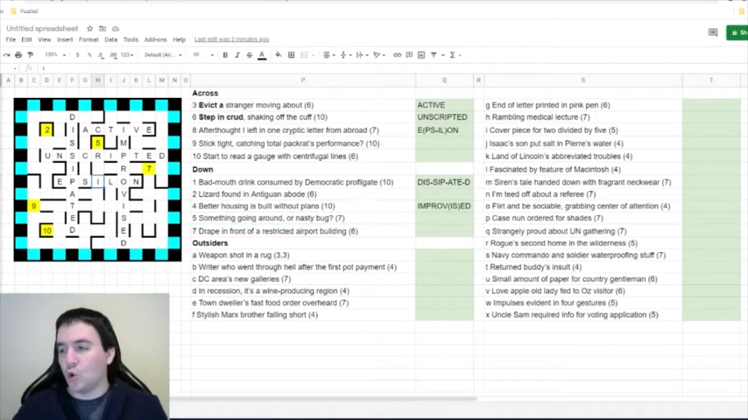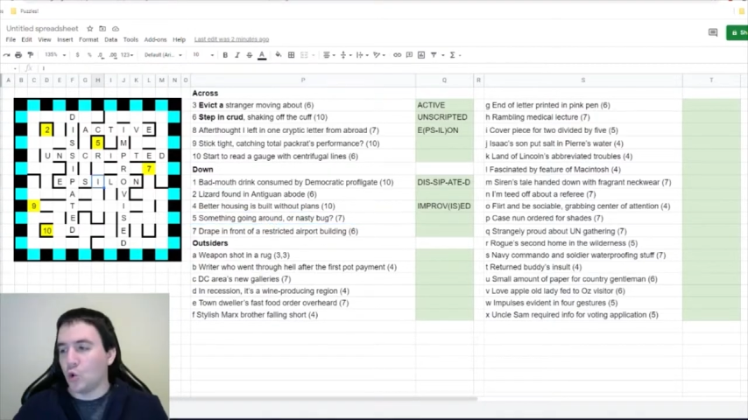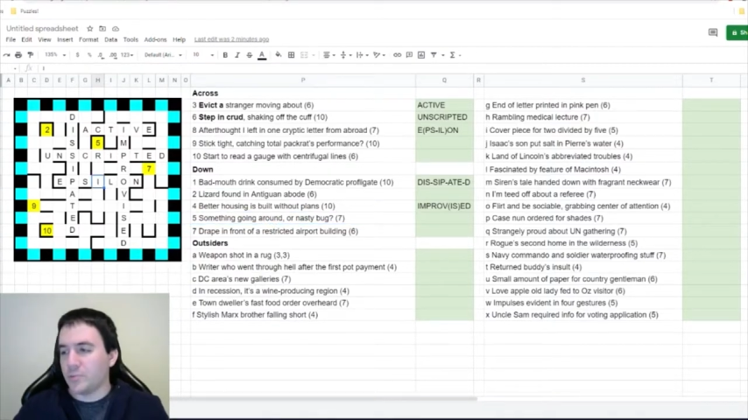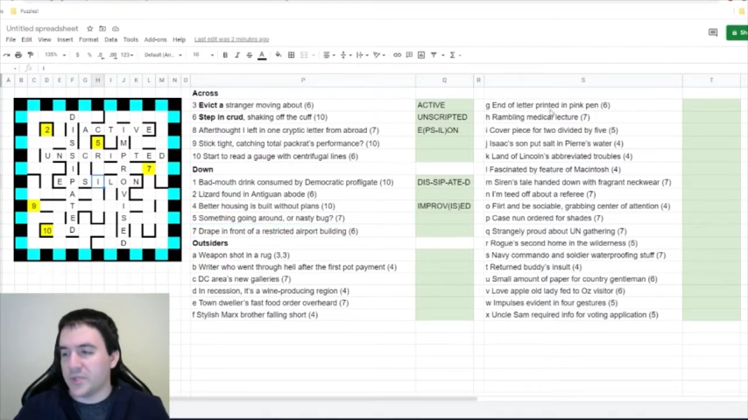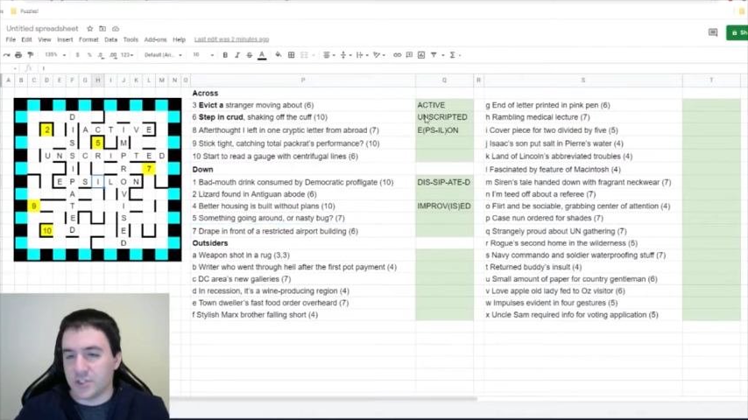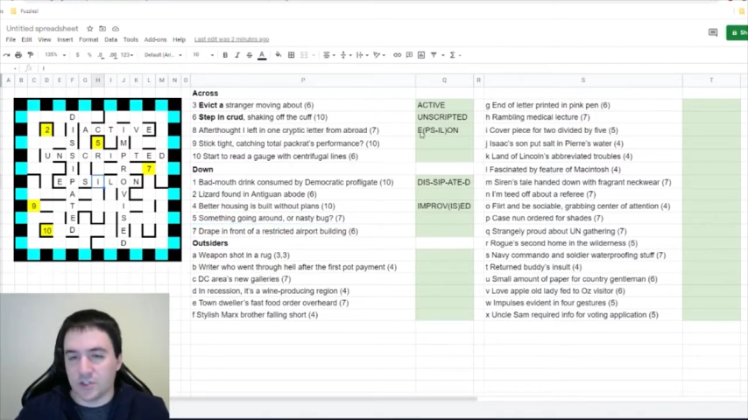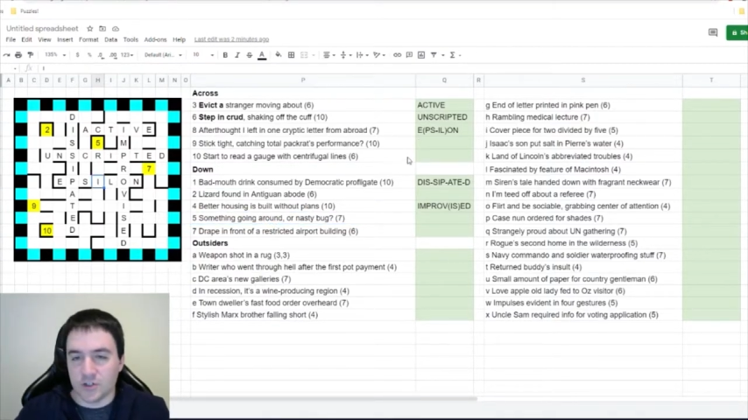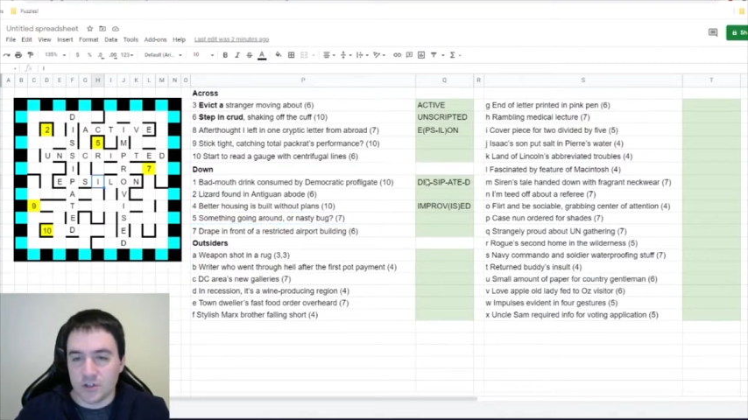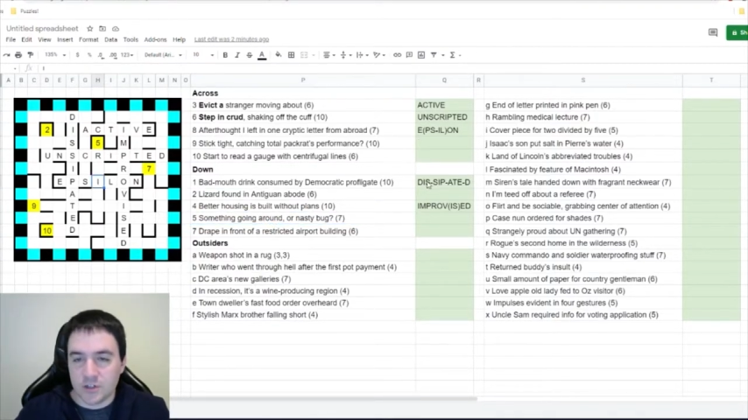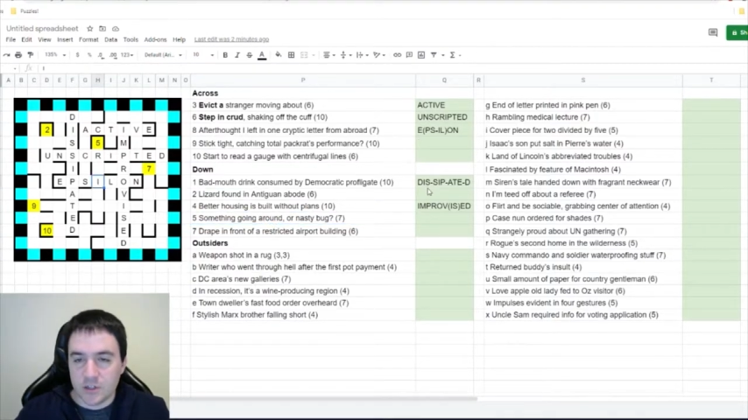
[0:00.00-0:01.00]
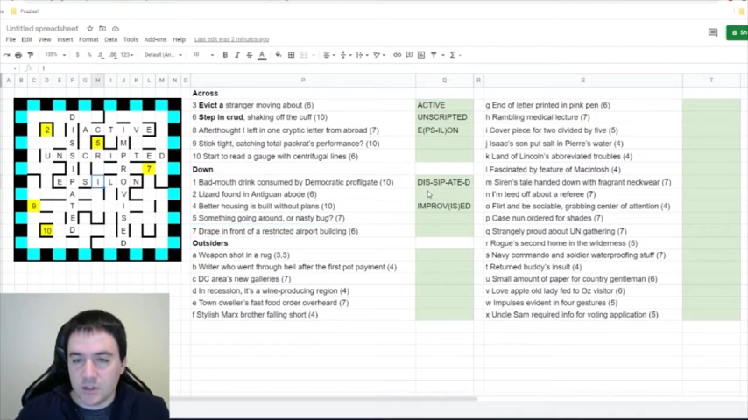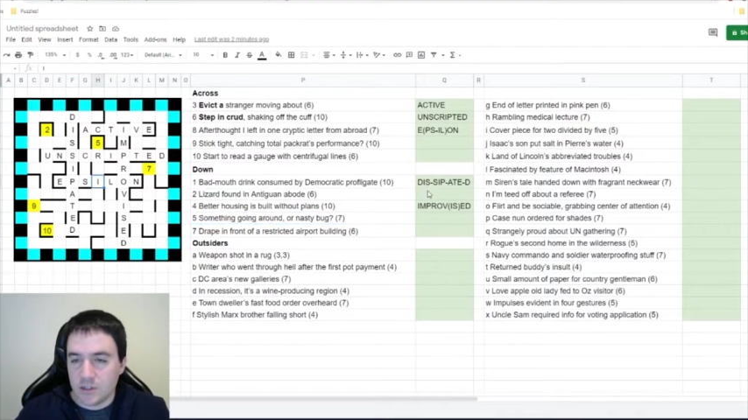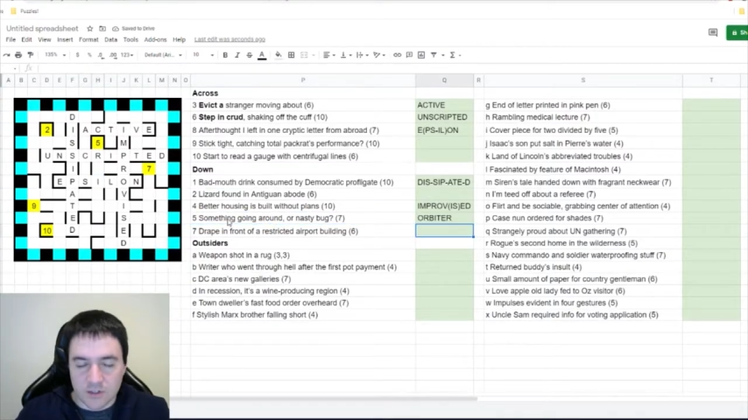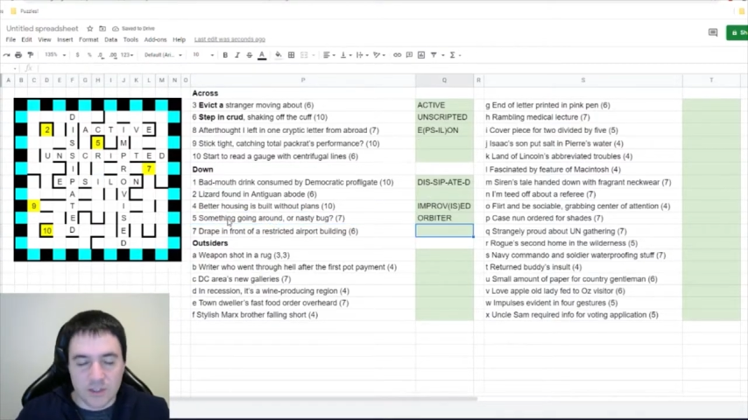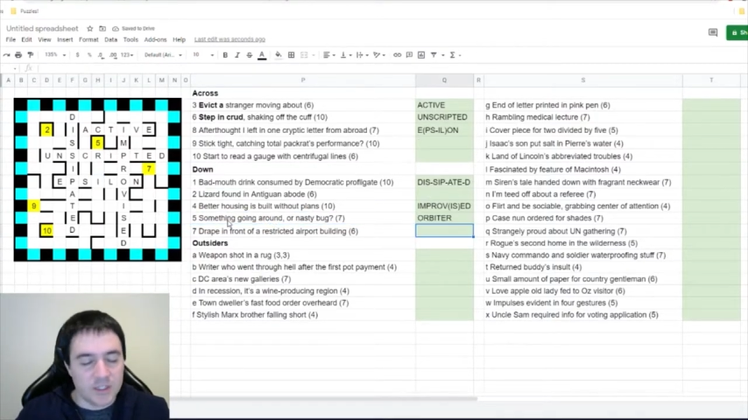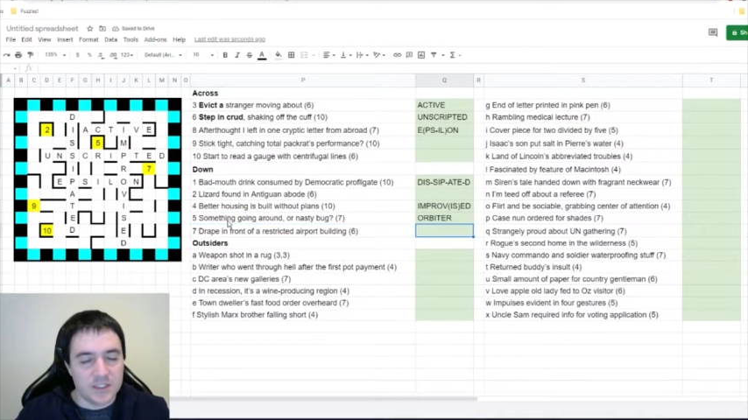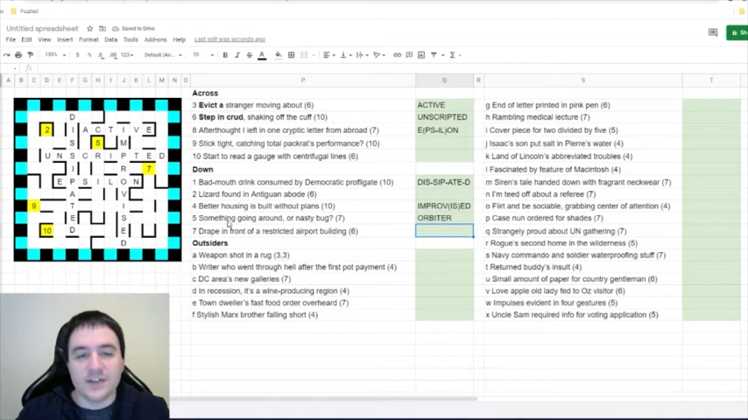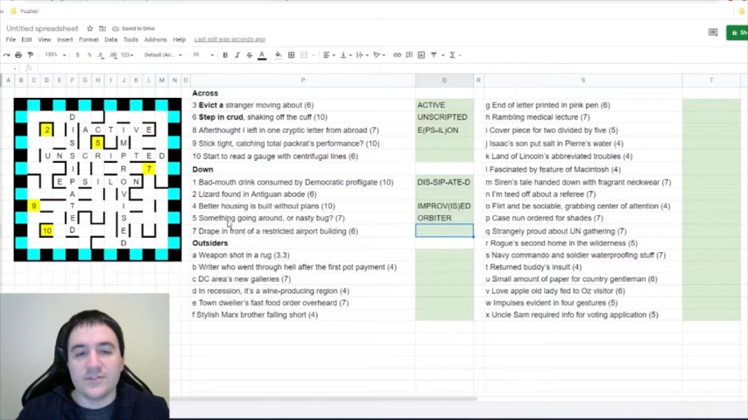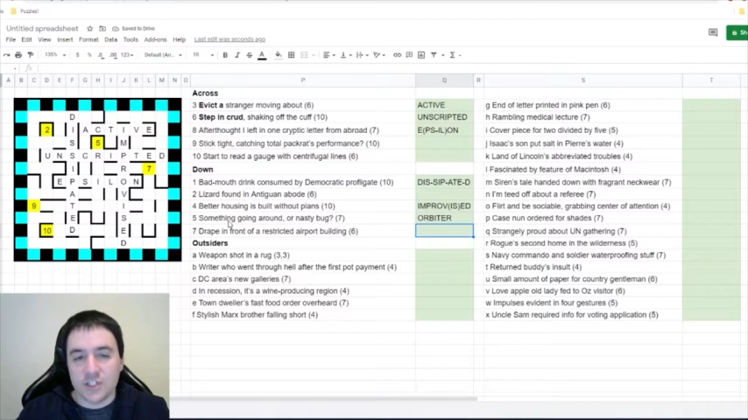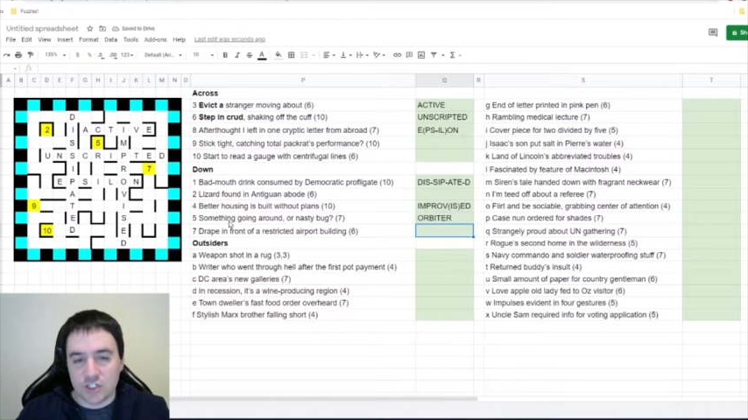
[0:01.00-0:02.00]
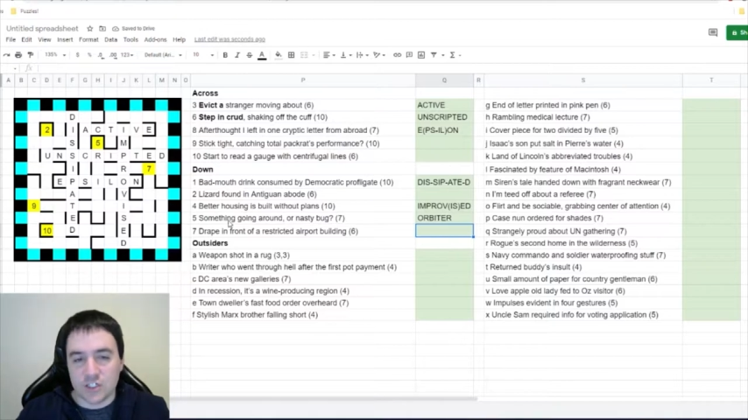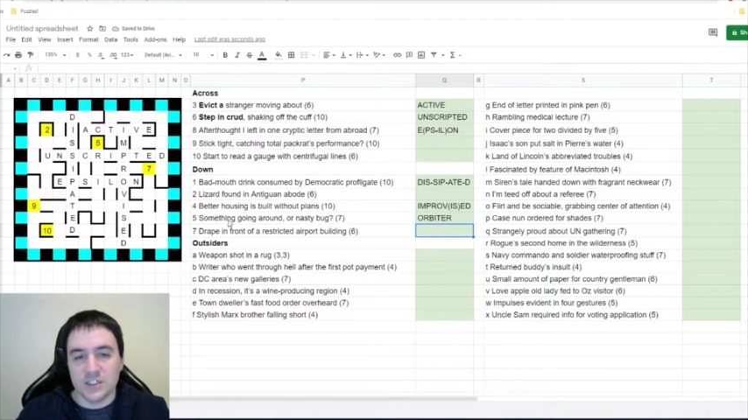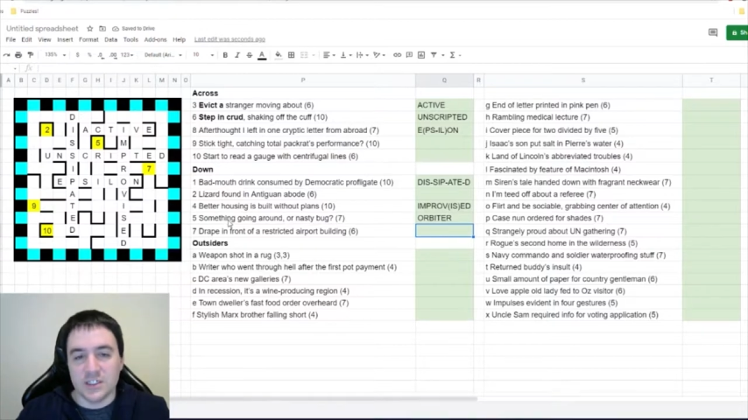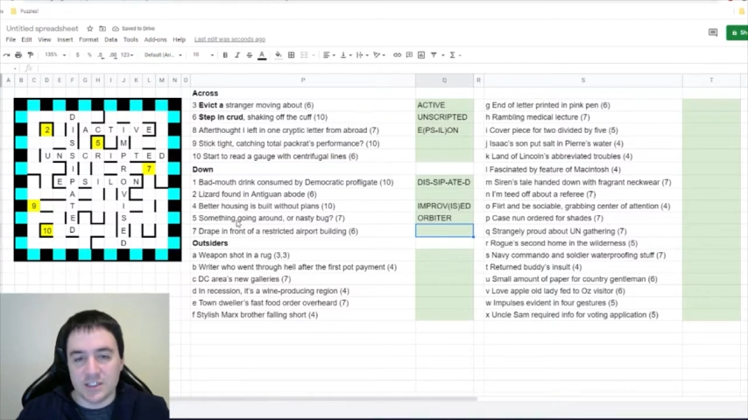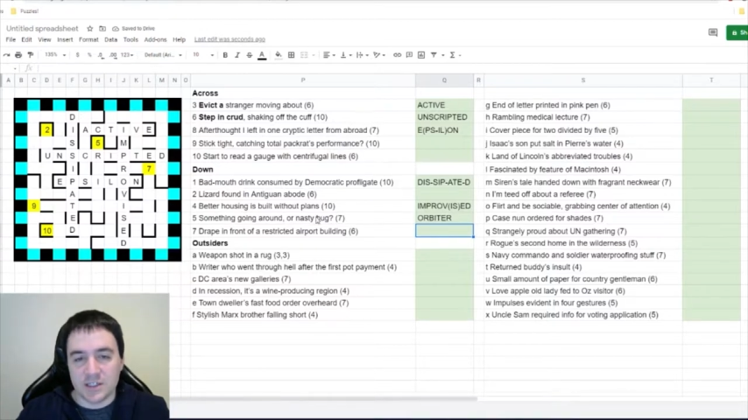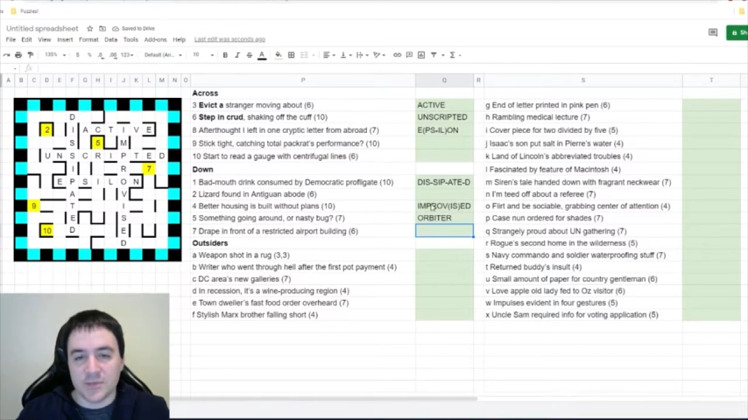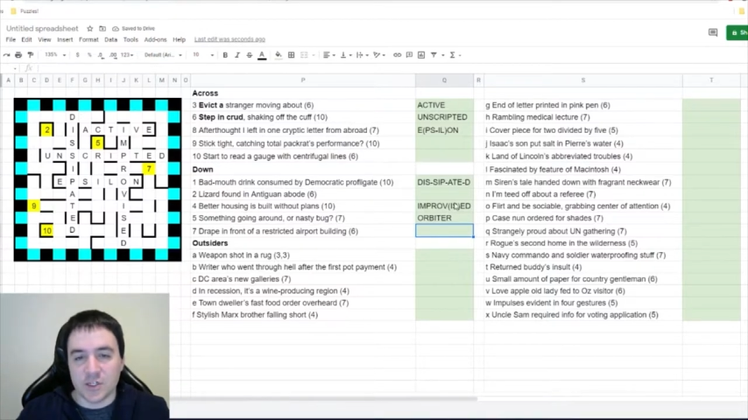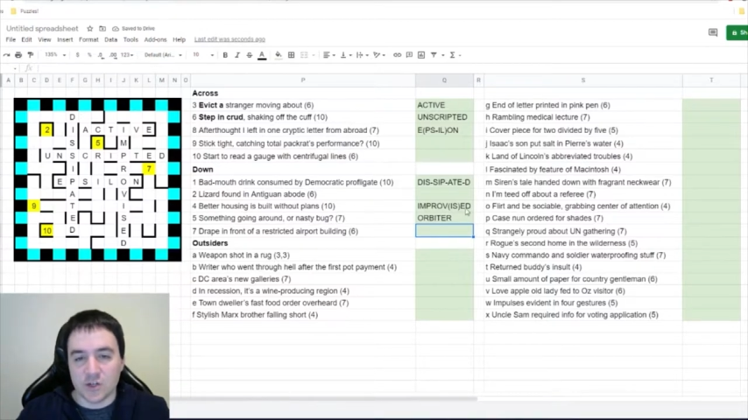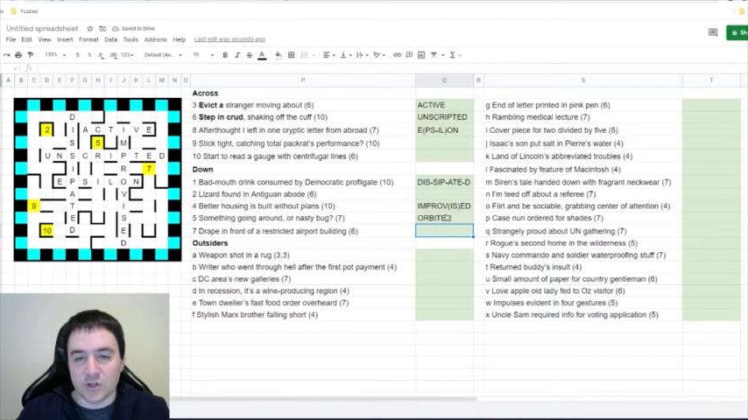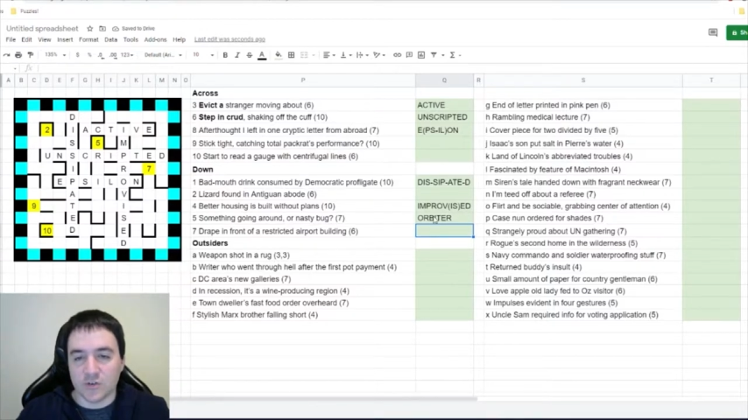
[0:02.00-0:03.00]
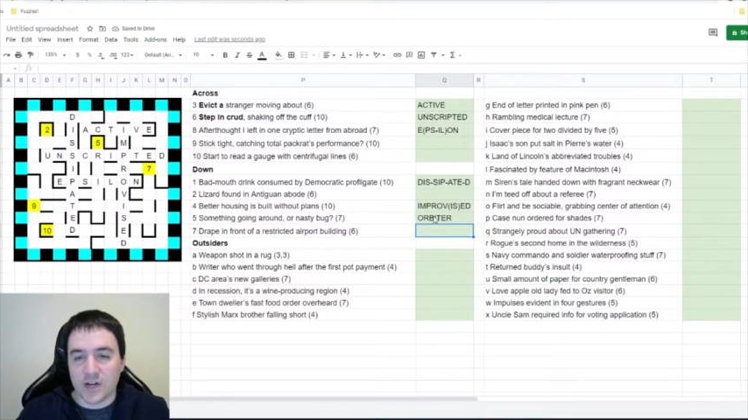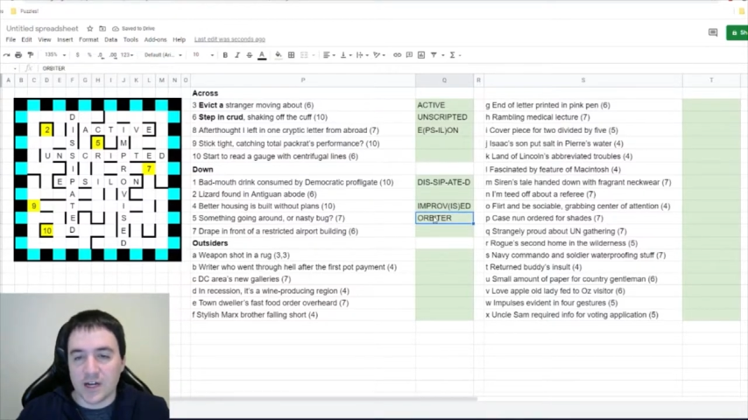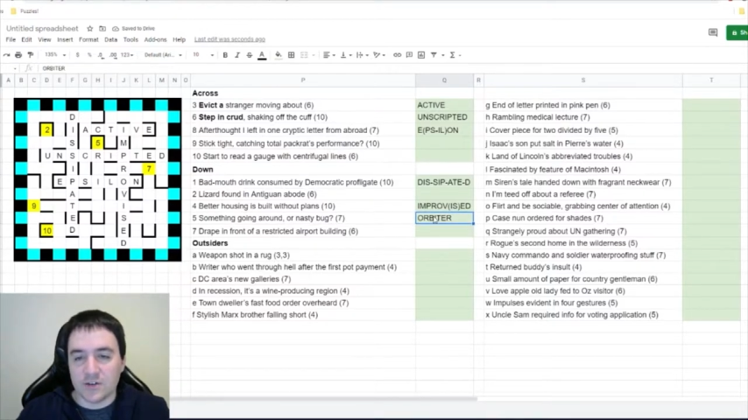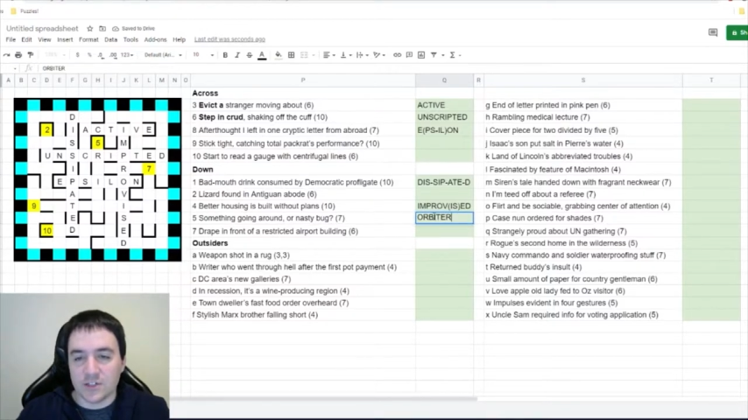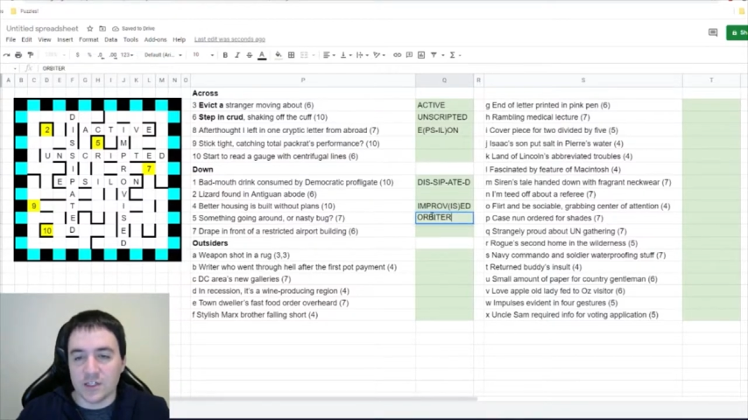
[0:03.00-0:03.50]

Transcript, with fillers: orbiter. So the definition is something going around,